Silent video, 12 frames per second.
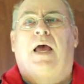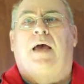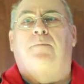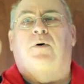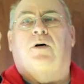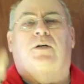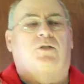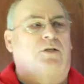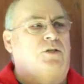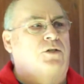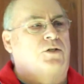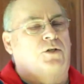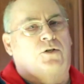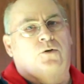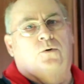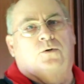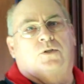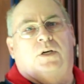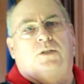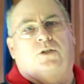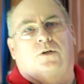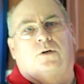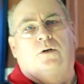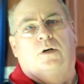and because this is a dual
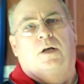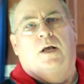sensor,